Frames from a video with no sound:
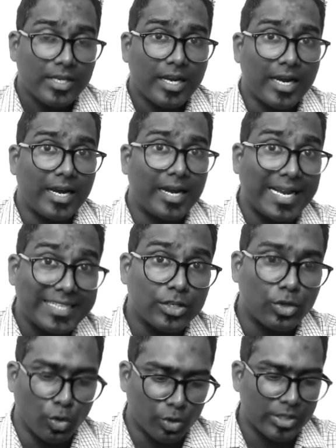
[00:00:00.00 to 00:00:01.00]
at the
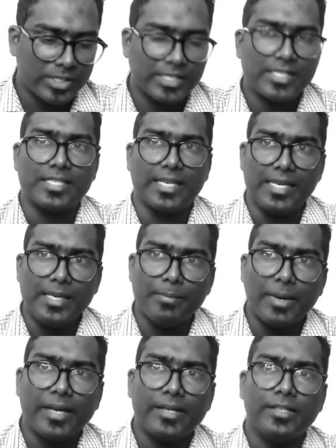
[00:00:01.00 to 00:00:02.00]
chorus is E
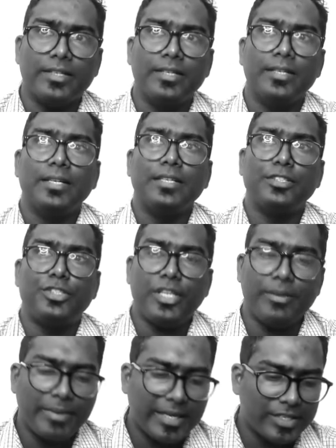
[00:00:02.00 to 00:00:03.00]
minor, G
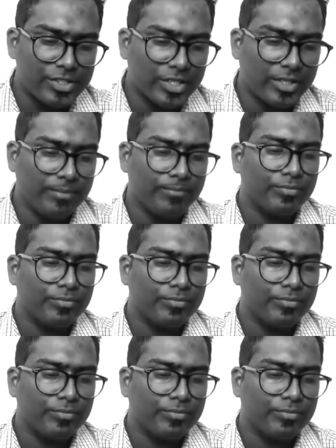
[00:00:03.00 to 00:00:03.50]
major,